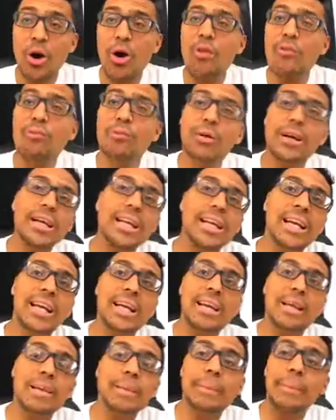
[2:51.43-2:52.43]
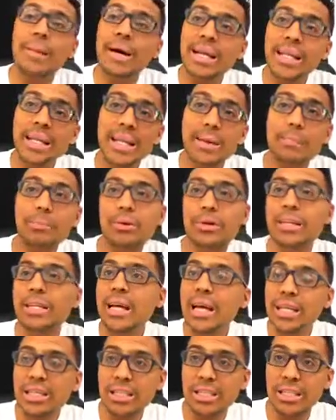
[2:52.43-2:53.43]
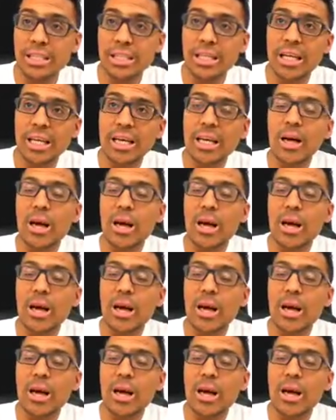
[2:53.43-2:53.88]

of bringing money, production.